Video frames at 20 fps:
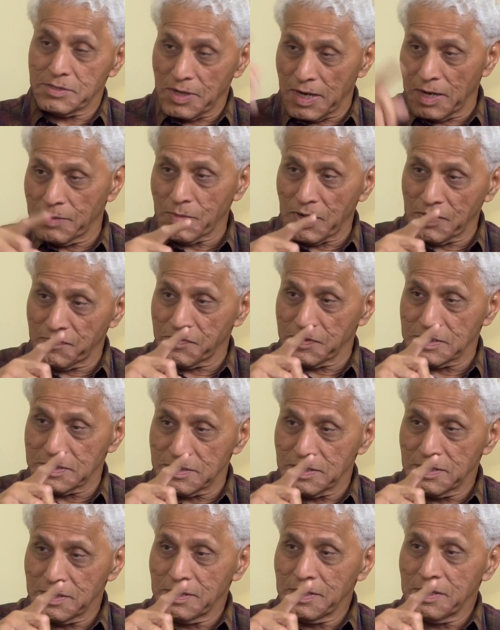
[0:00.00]
to get my
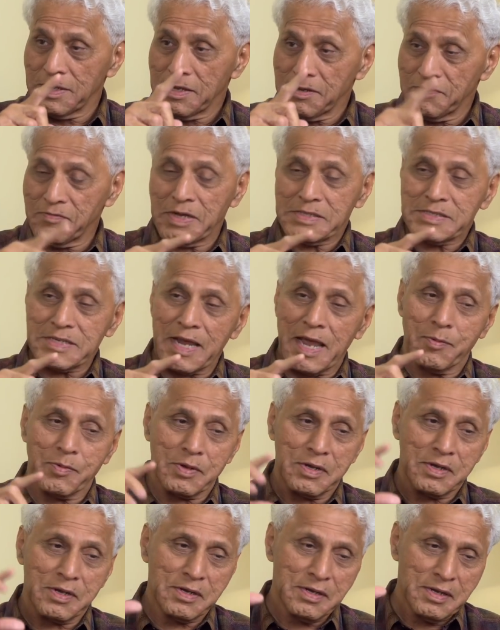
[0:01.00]
first venture
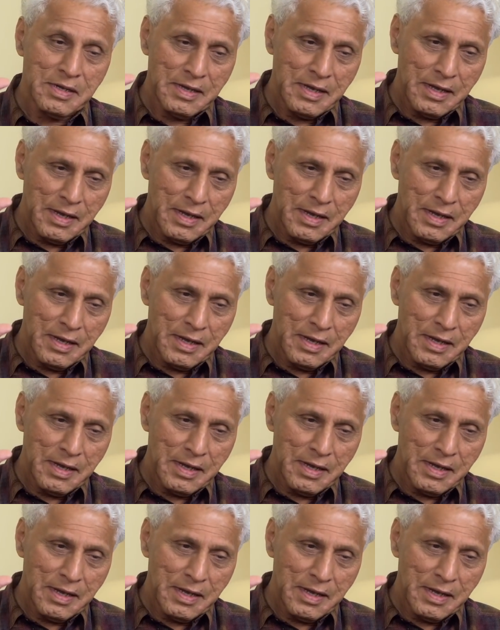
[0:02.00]
capital,